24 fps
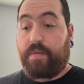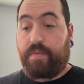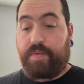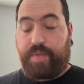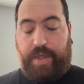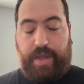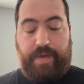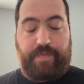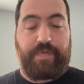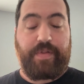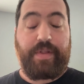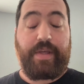
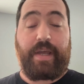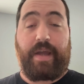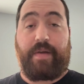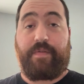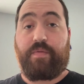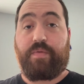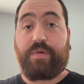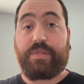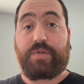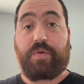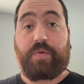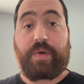Thankfully
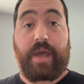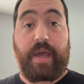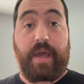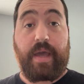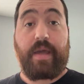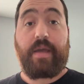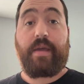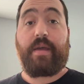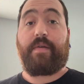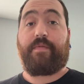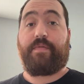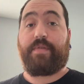everyone's
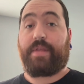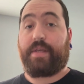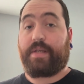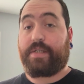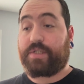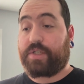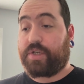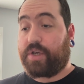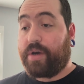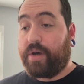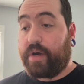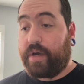okay,
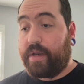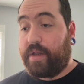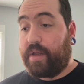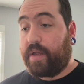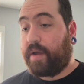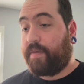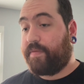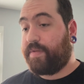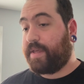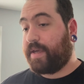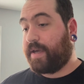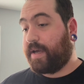everything's good,
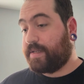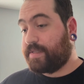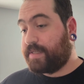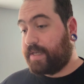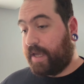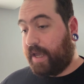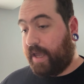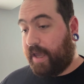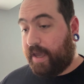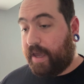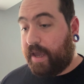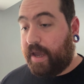everything got
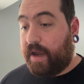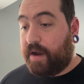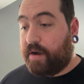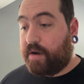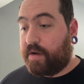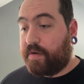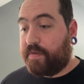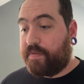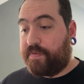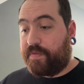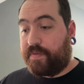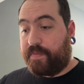taken care
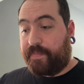of.